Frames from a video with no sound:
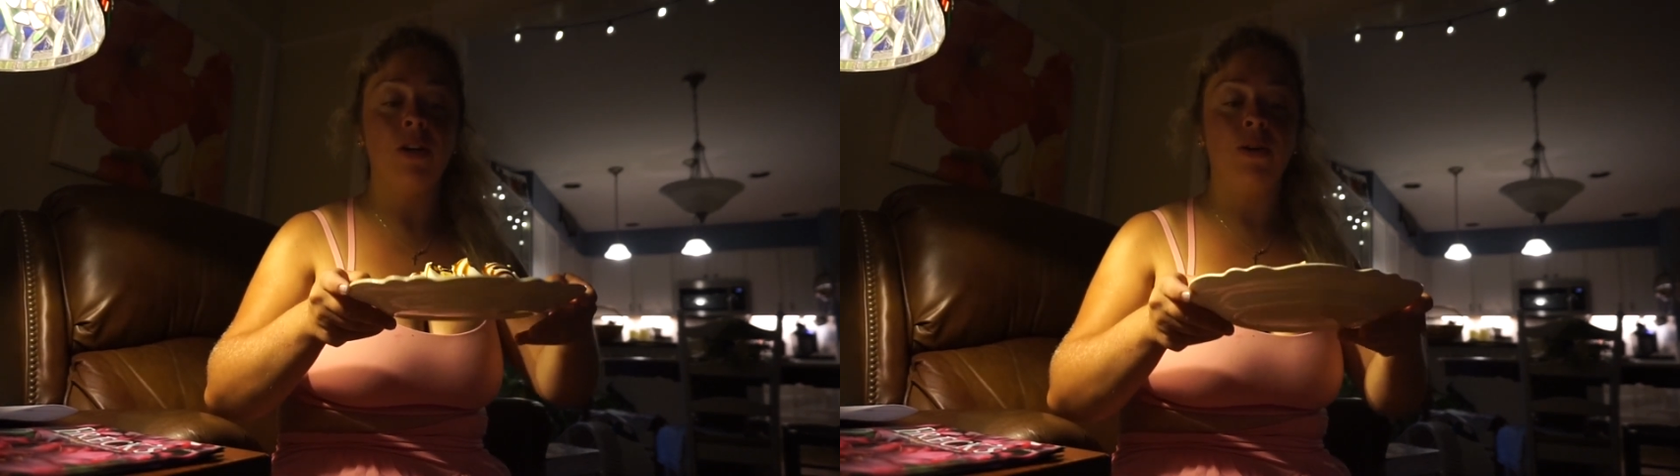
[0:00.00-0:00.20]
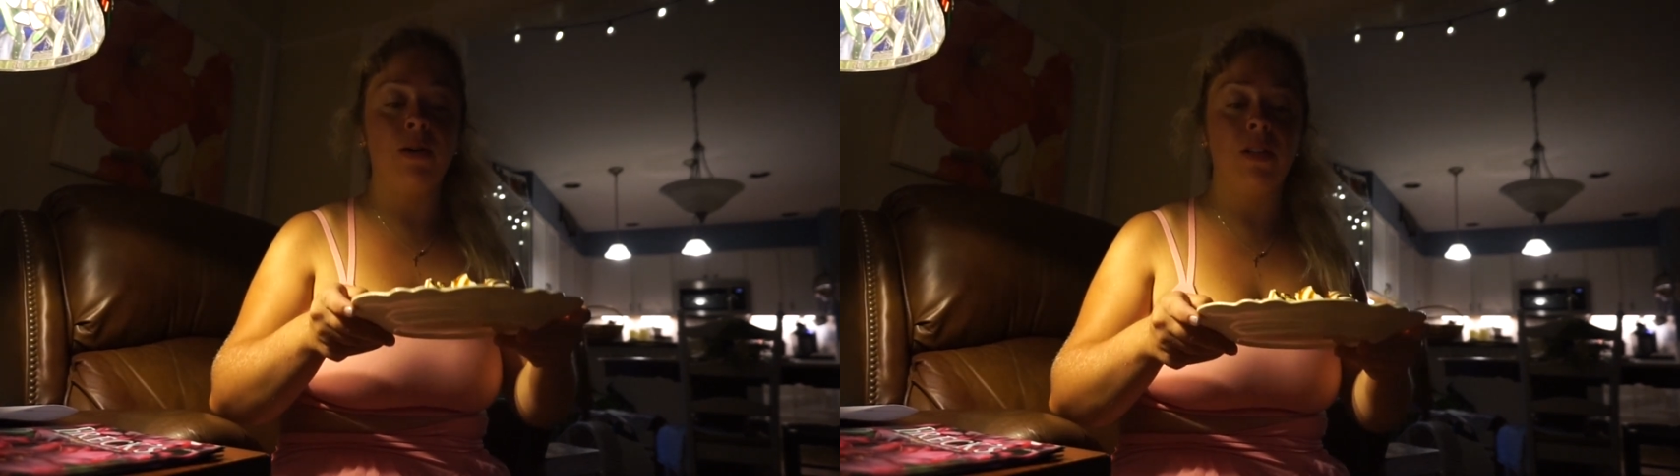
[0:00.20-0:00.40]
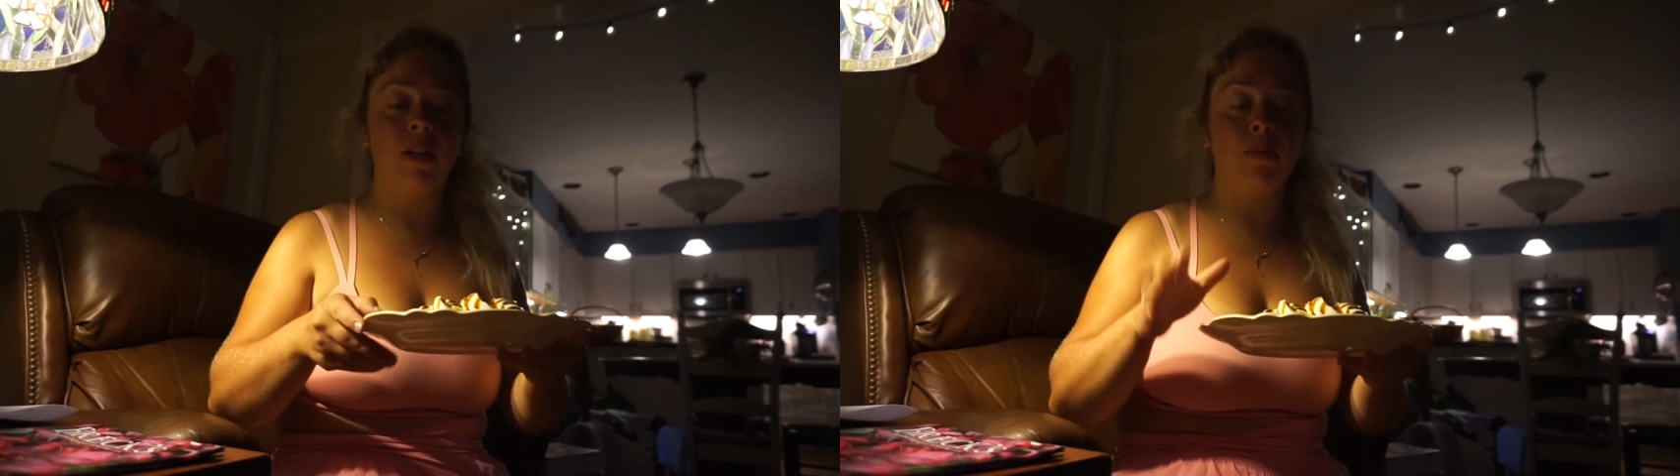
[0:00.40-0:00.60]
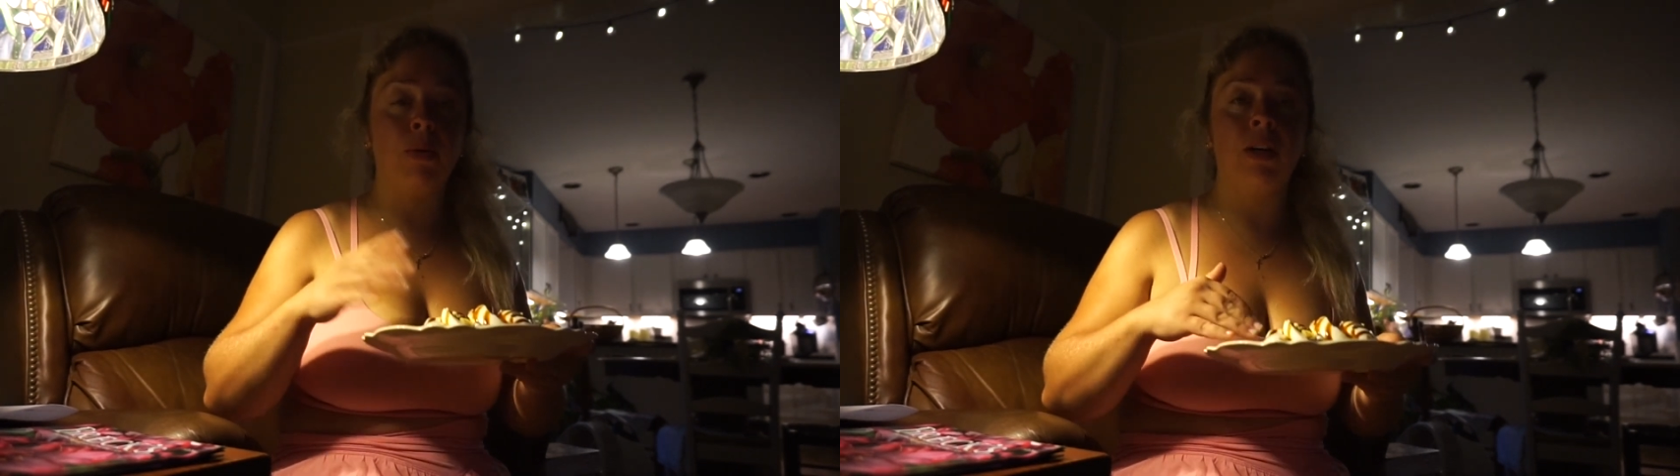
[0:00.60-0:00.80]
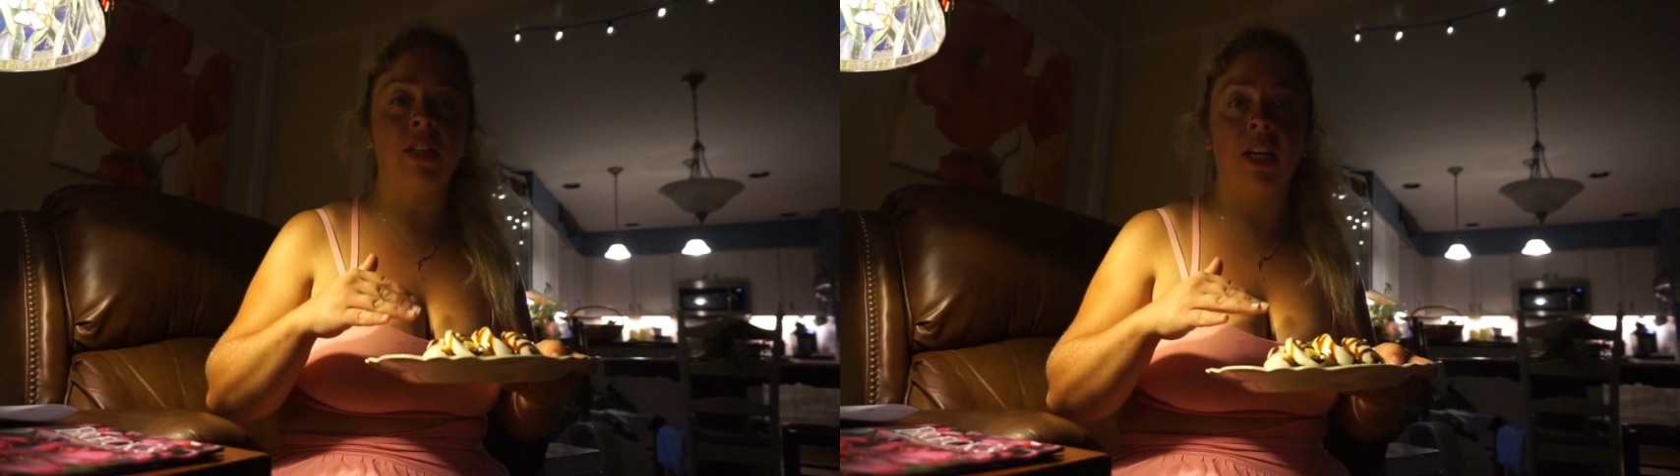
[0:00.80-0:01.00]
with some
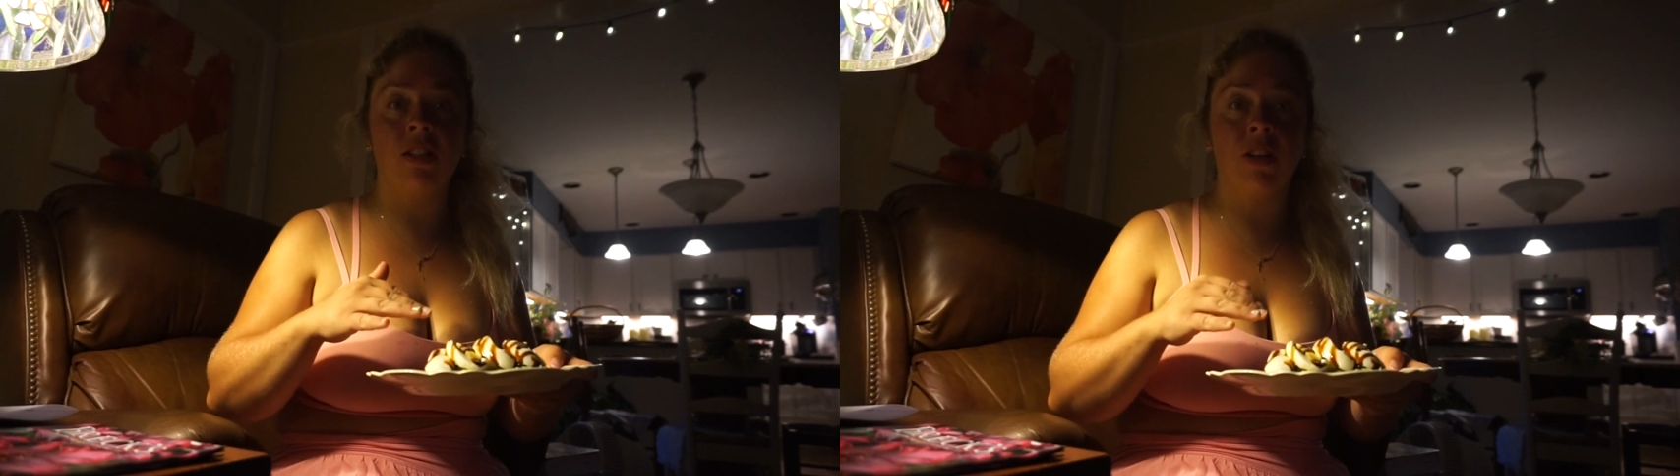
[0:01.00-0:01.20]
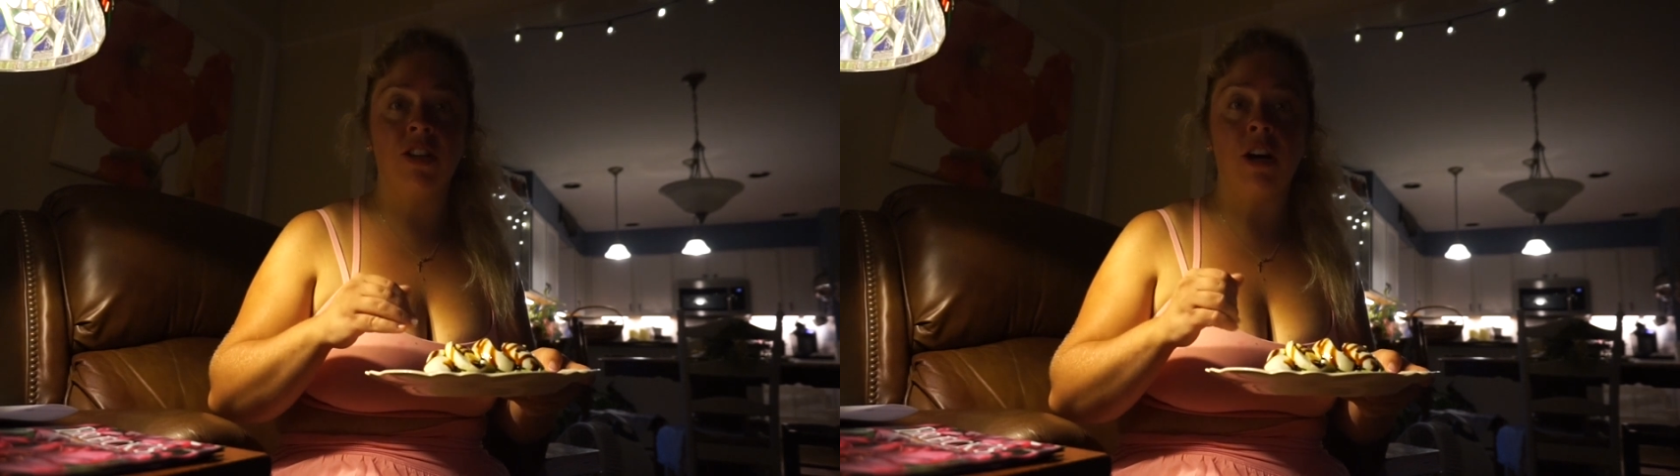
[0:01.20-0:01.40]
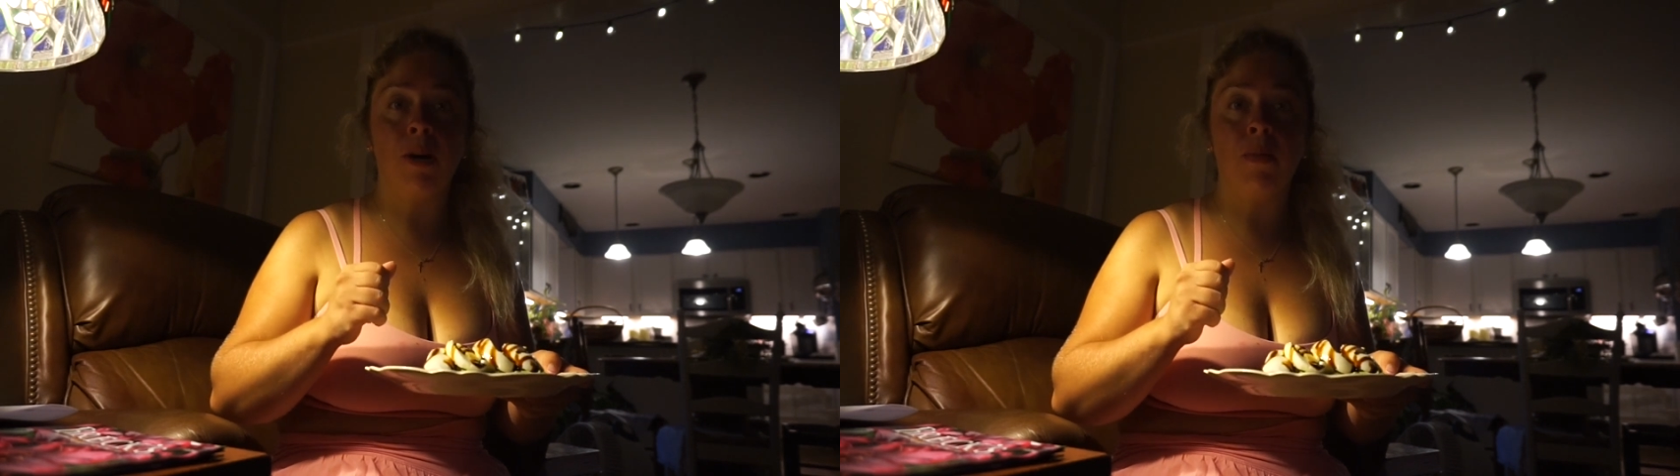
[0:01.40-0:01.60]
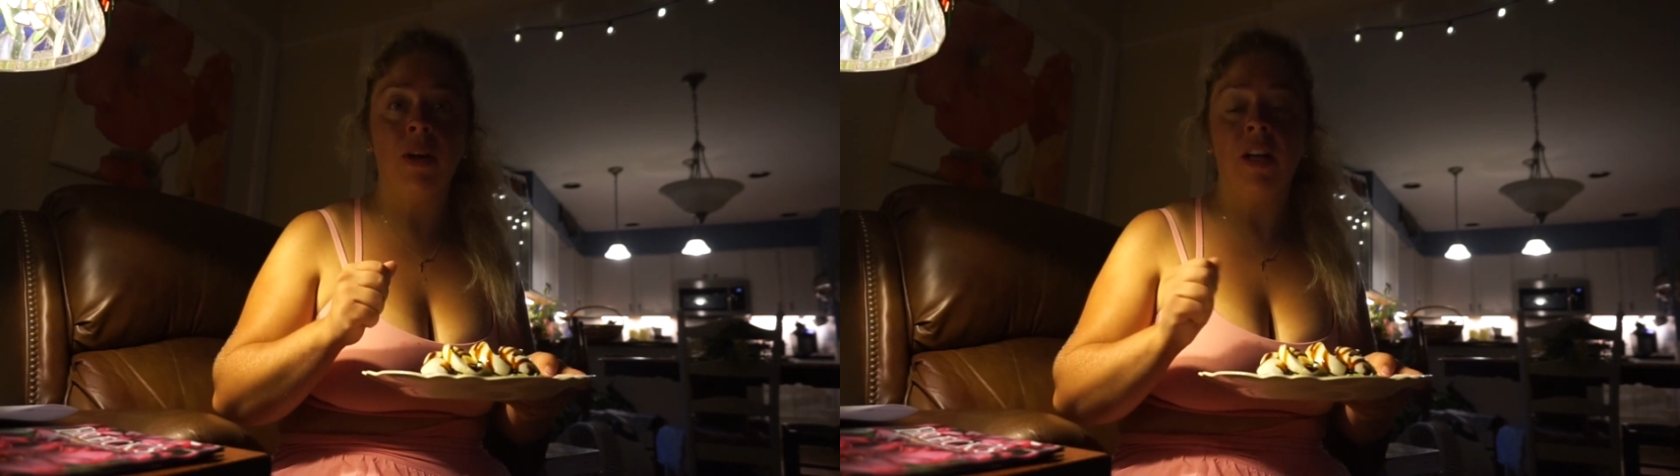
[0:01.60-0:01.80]
boiled eggs on top,